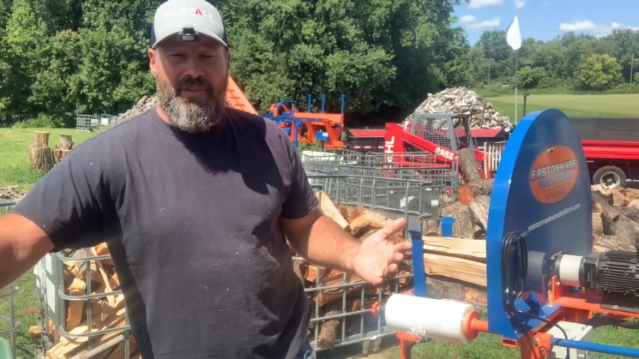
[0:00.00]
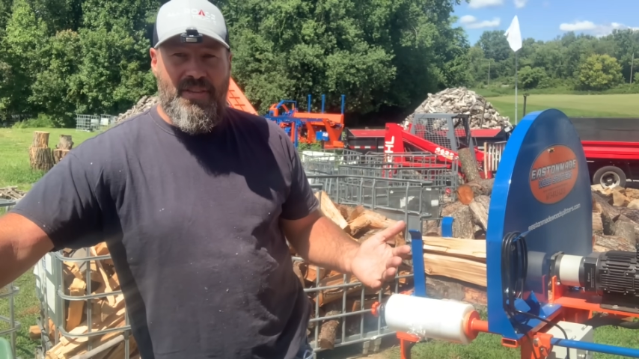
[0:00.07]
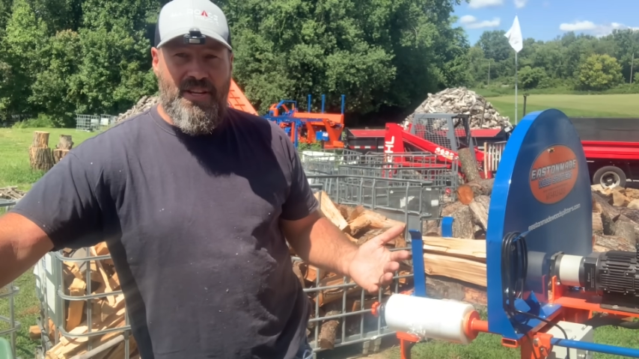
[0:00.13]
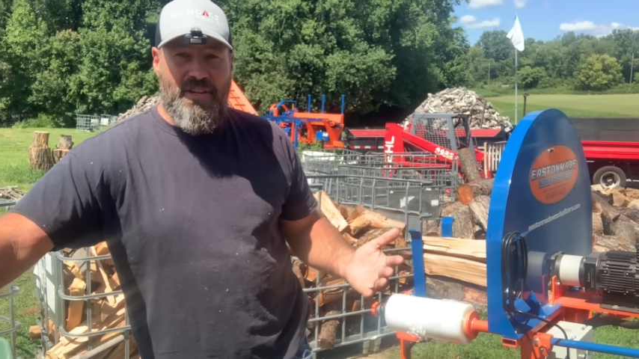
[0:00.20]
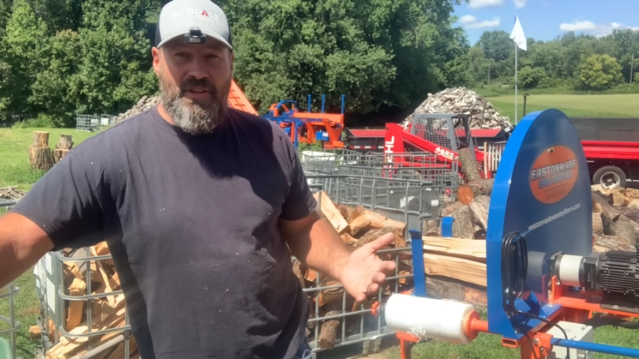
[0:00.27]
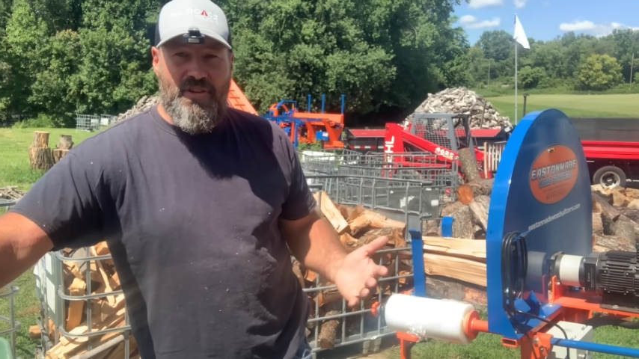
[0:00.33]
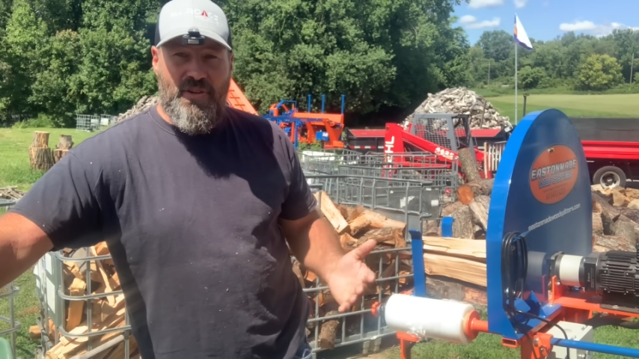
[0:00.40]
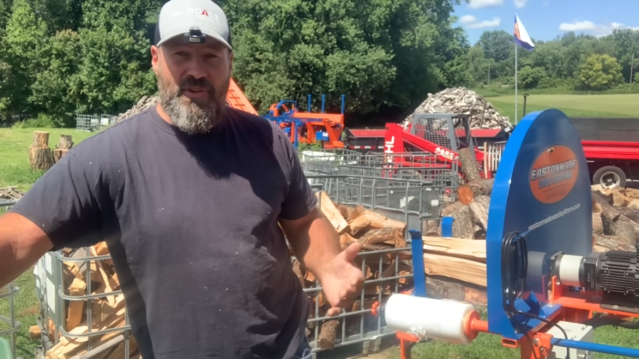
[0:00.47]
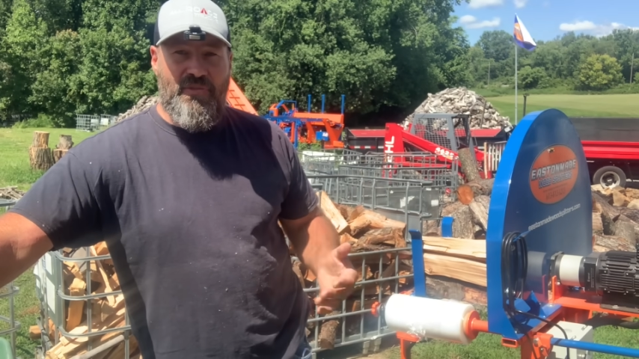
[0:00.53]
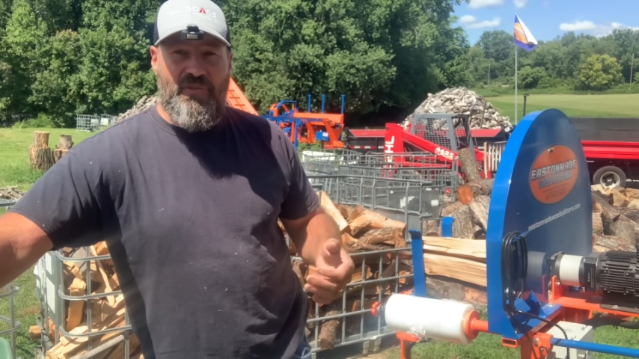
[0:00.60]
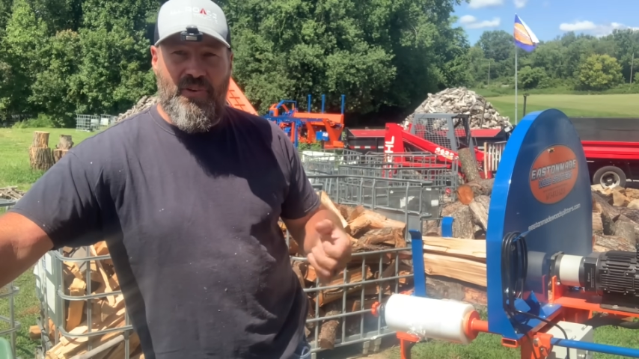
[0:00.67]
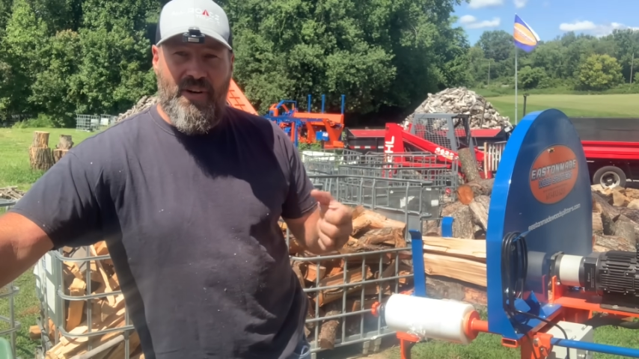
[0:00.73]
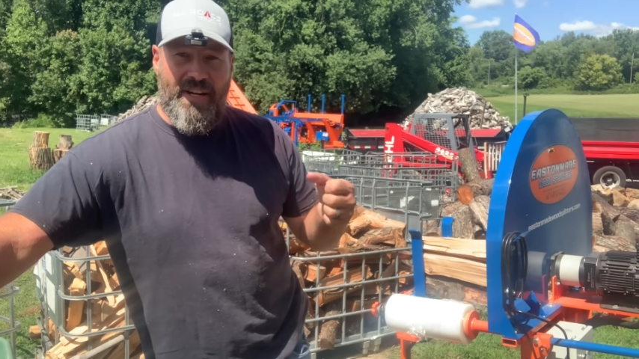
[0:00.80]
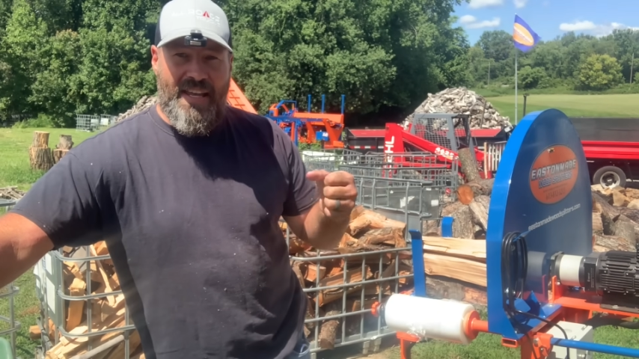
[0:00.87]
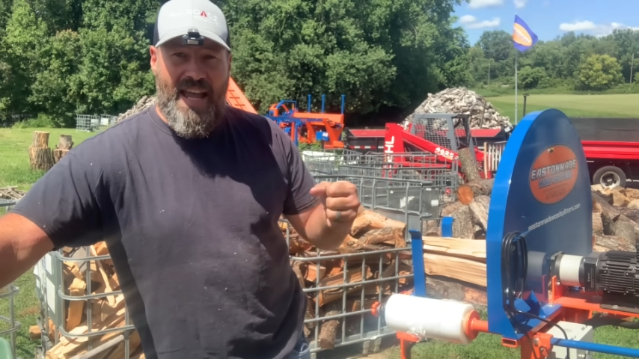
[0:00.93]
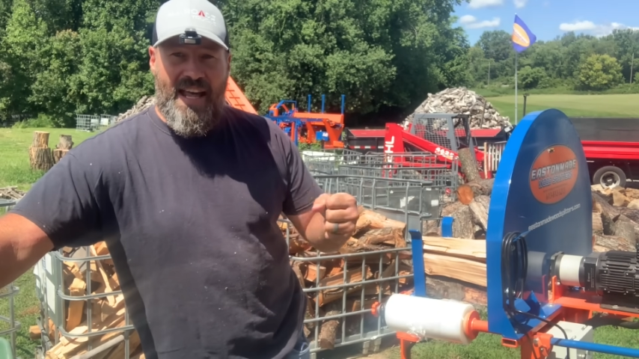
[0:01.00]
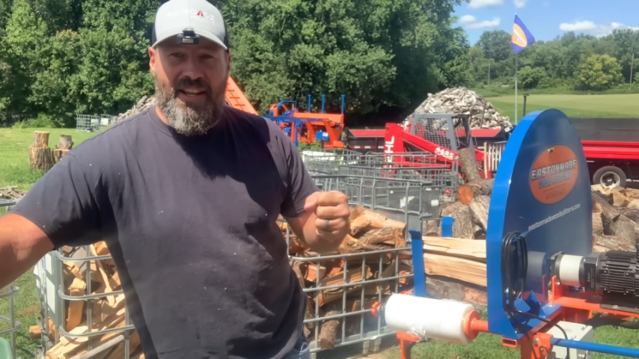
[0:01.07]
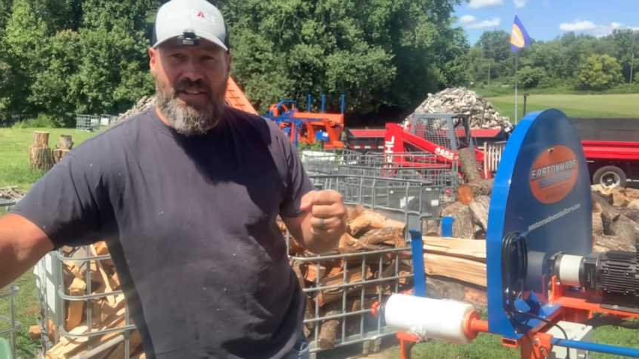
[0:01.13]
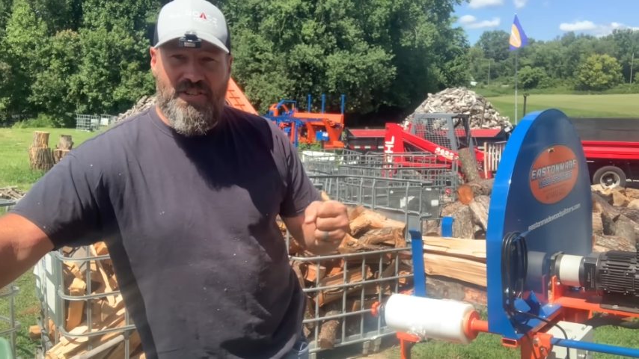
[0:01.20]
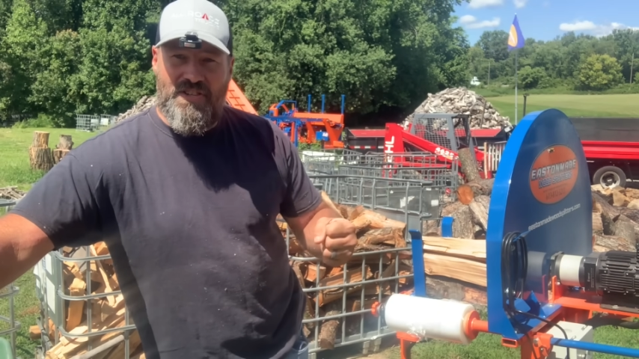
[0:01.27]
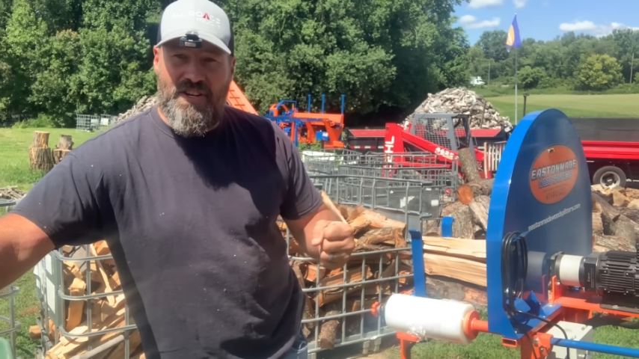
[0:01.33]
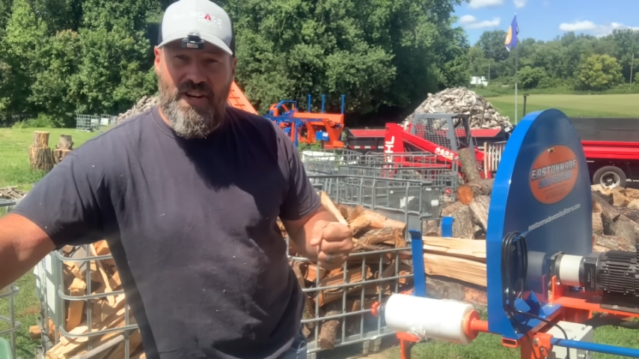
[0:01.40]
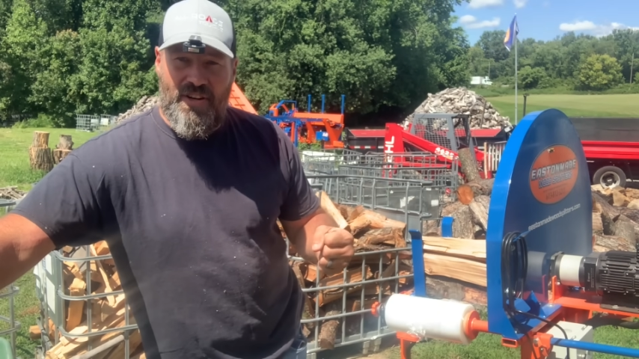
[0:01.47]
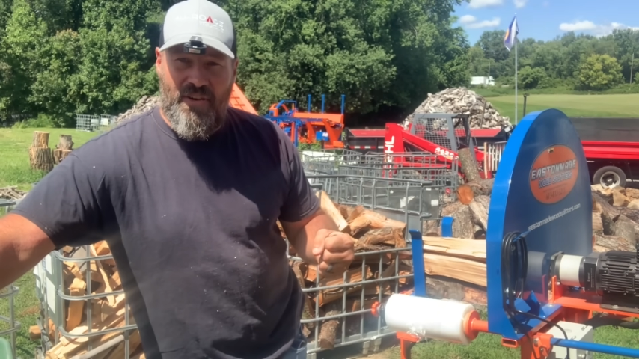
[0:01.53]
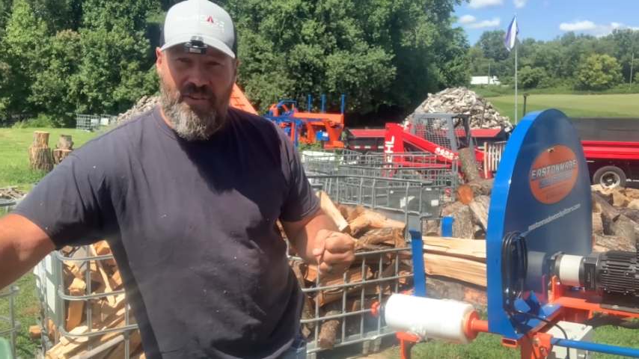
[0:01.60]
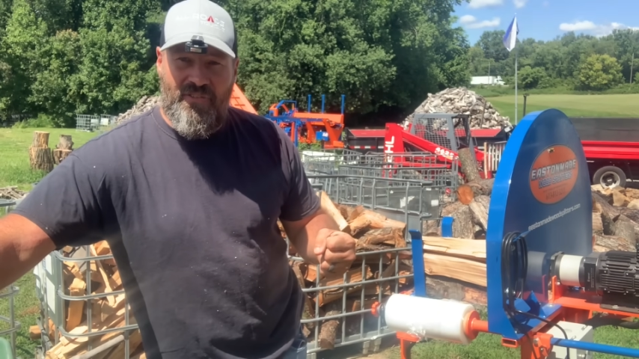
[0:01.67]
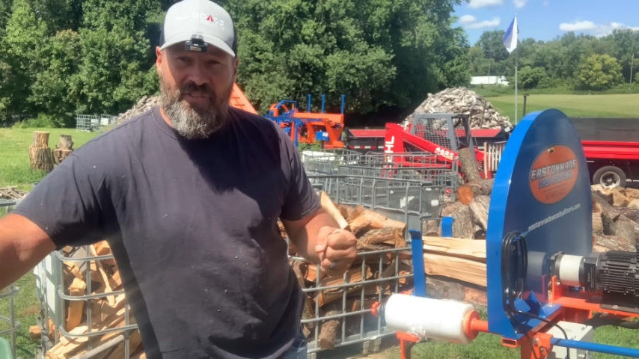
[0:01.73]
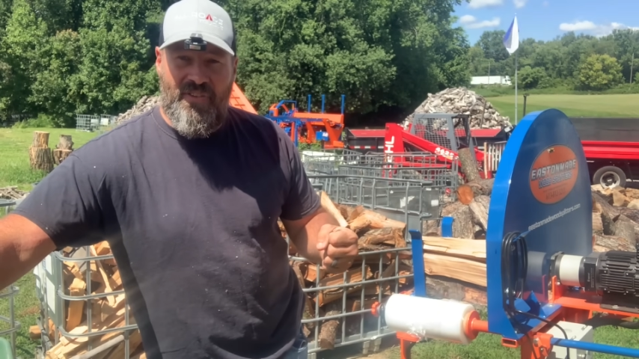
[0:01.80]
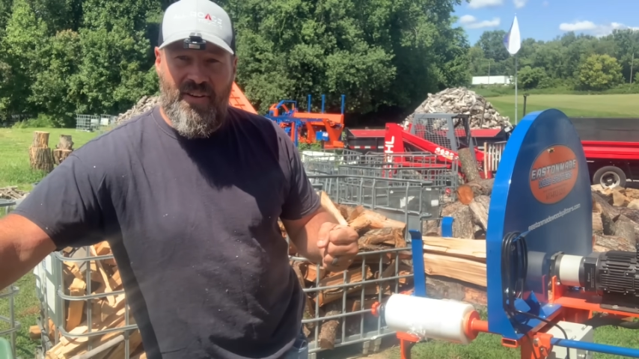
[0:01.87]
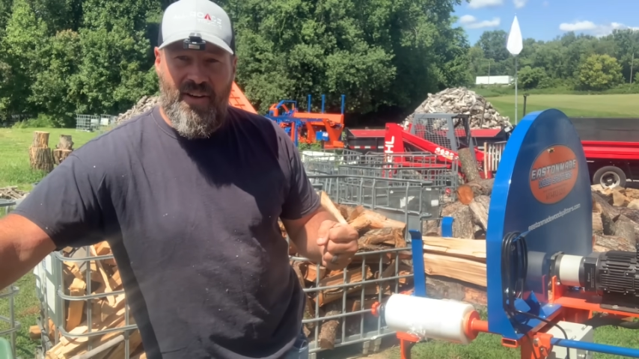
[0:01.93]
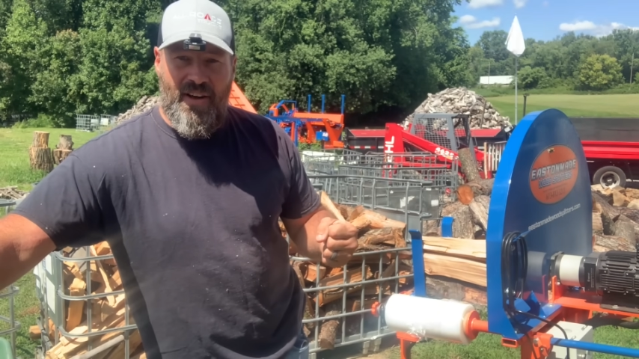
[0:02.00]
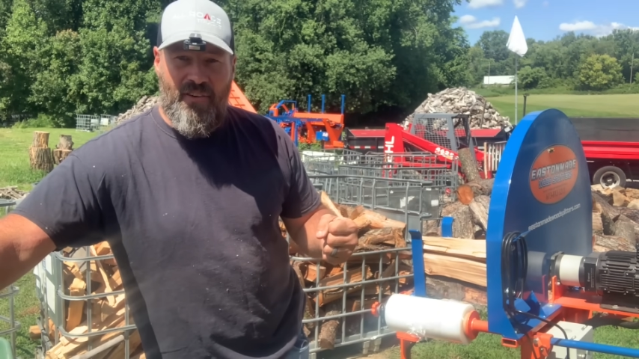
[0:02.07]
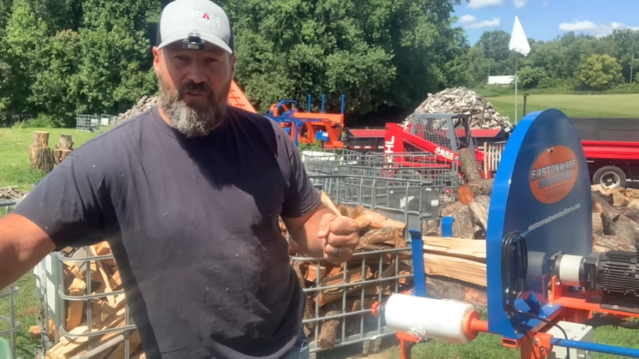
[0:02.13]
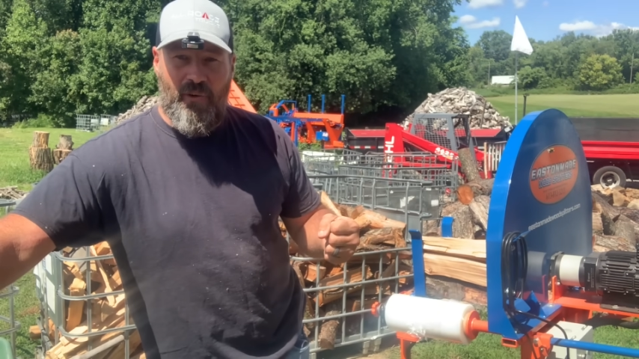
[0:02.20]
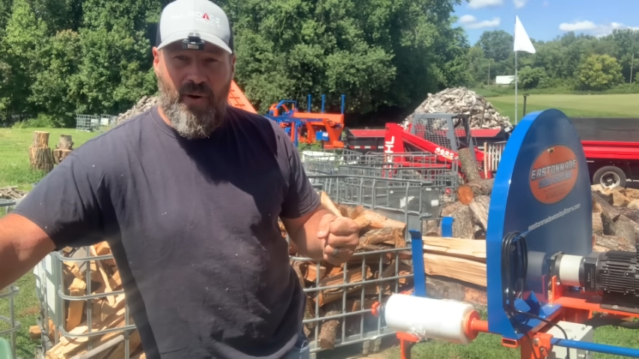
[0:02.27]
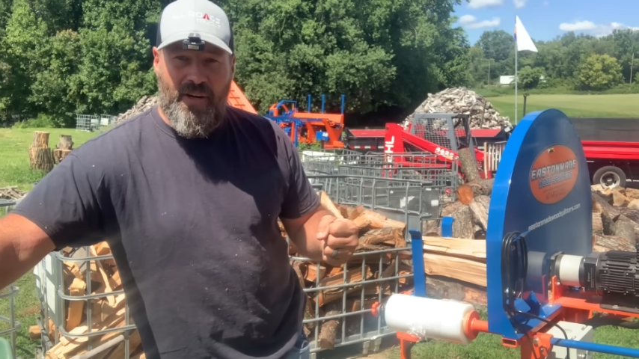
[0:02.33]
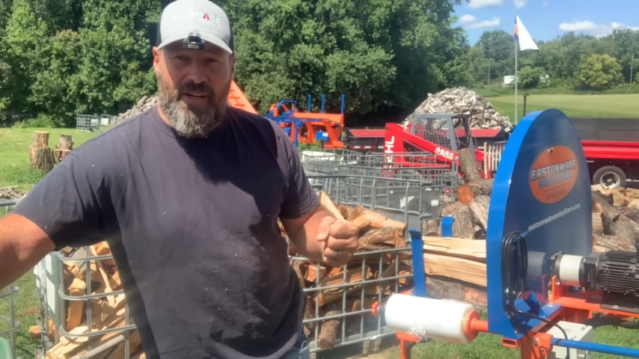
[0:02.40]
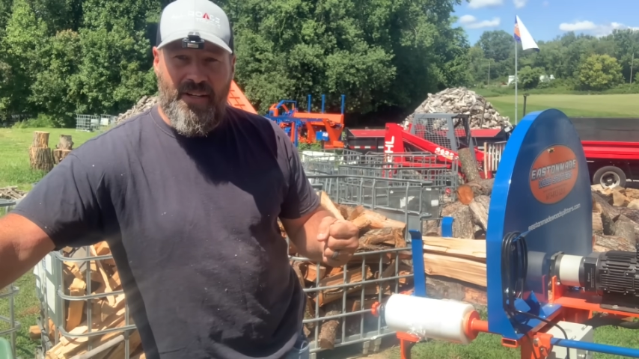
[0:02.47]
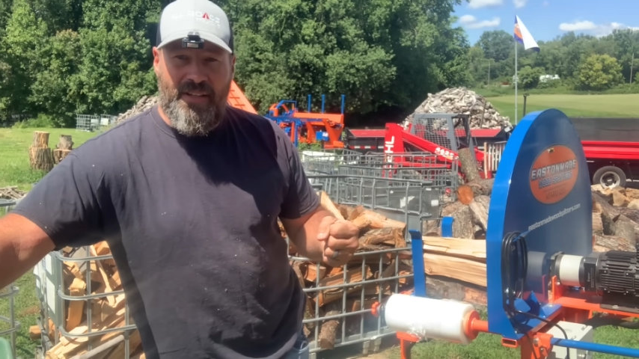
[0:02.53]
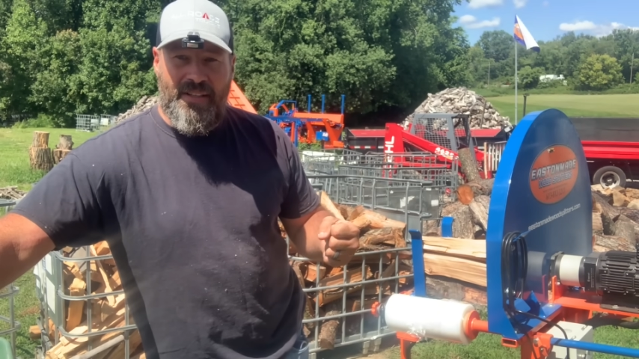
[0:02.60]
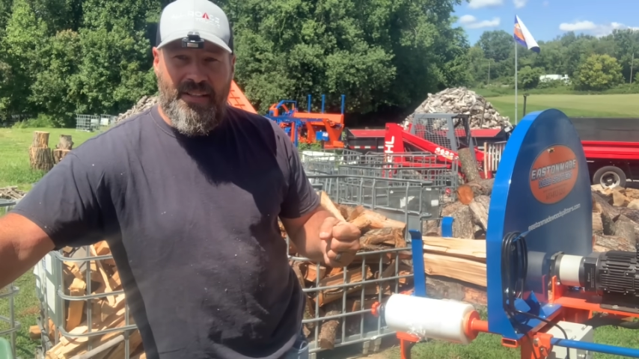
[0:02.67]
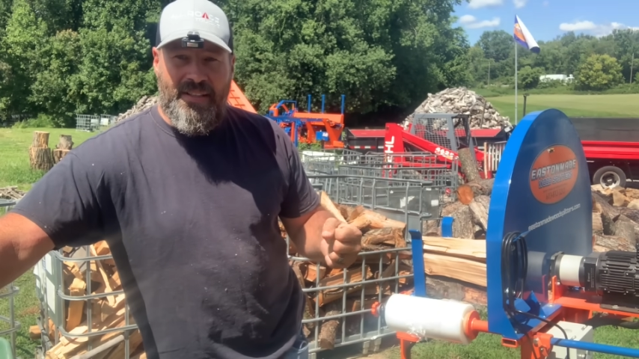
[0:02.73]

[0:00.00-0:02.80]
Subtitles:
than you do for a gallon jug of water.